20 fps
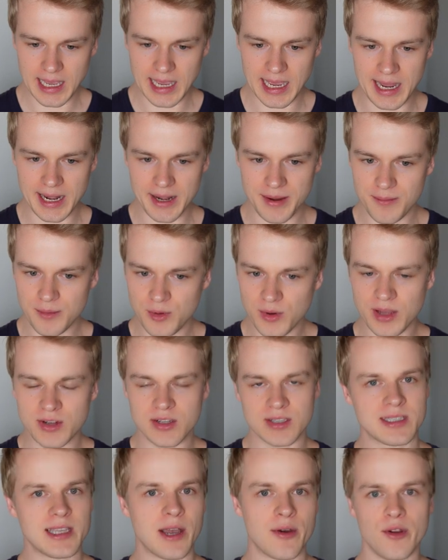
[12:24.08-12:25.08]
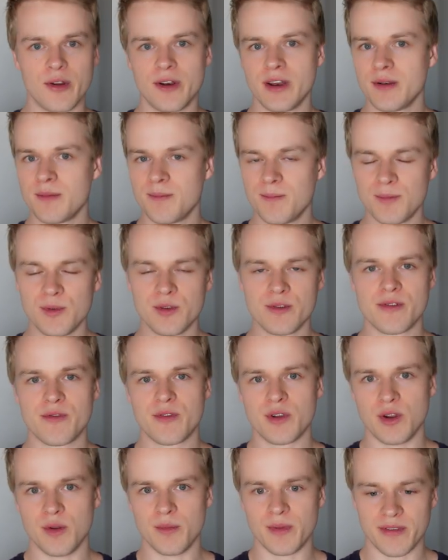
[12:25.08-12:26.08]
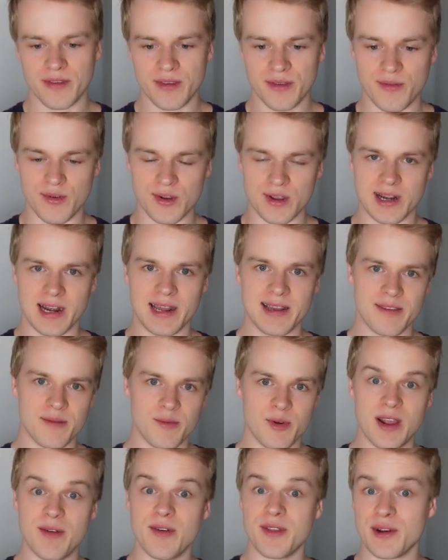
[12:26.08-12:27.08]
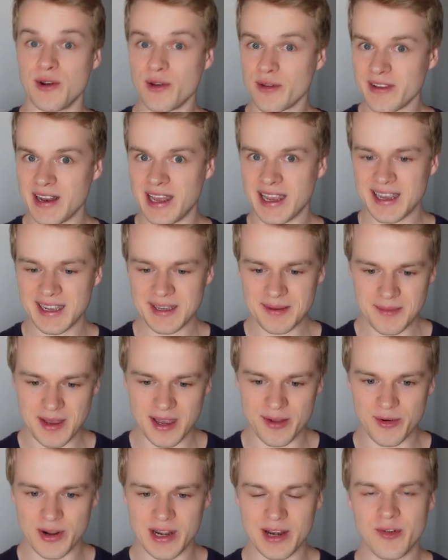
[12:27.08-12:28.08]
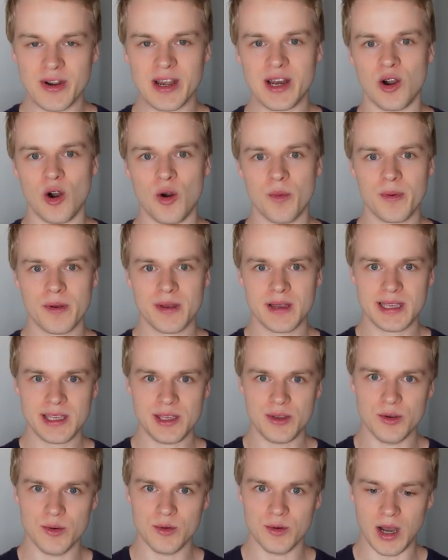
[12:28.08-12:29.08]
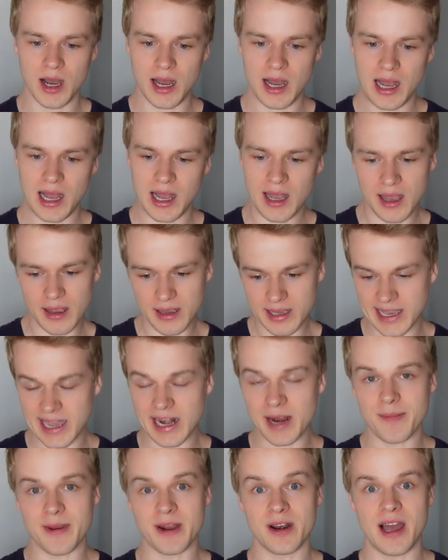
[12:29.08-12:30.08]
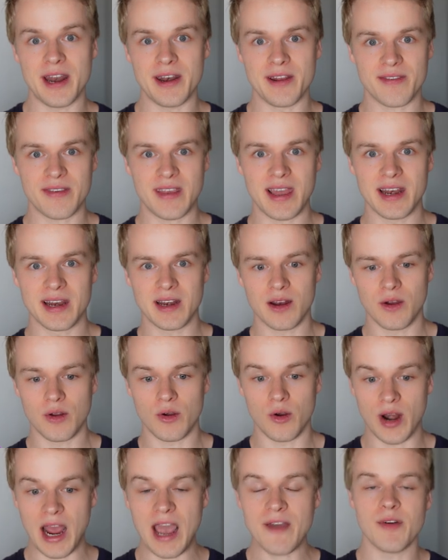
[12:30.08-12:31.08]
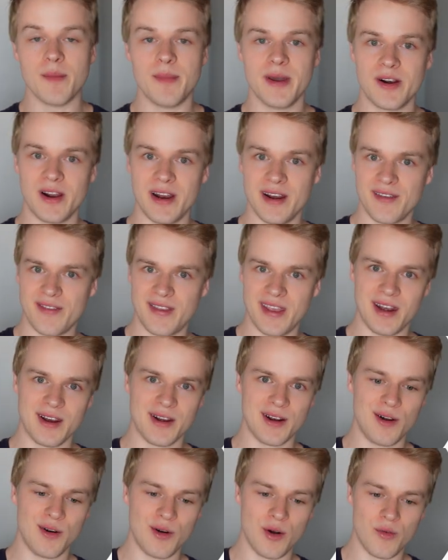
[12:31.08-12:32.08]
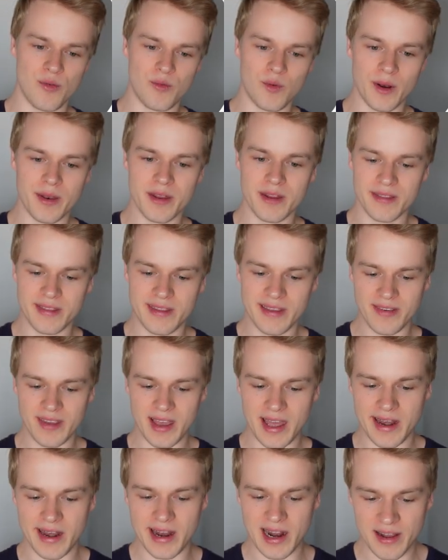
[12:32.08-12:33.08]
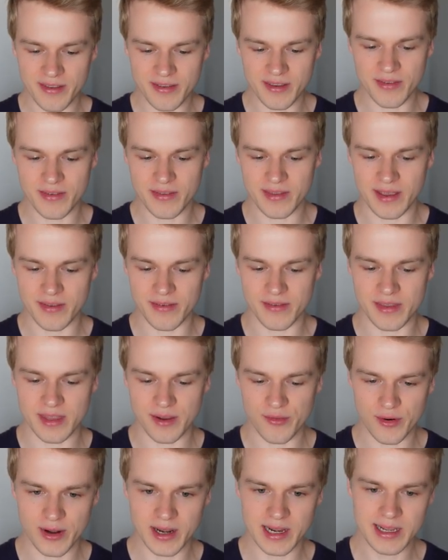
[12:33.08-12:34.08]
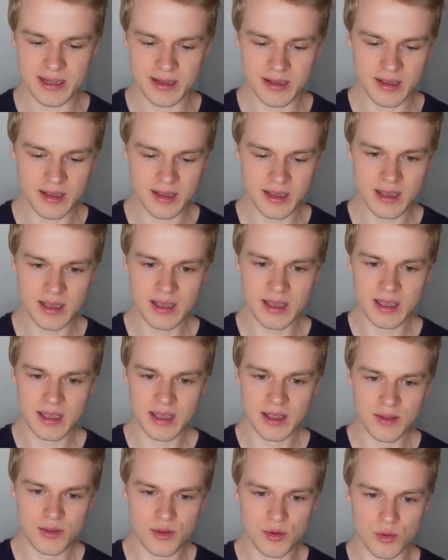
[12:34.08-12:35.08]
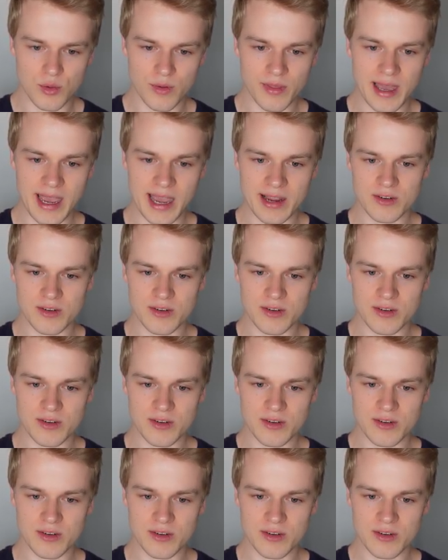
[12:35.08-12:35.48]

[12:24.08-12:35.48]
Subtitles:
And you can just download it, use it for your own business, for your clients, whatever that looks like. I really, really hope you get a better understanding now, or have a better understanding now, of what this analysis does differently to the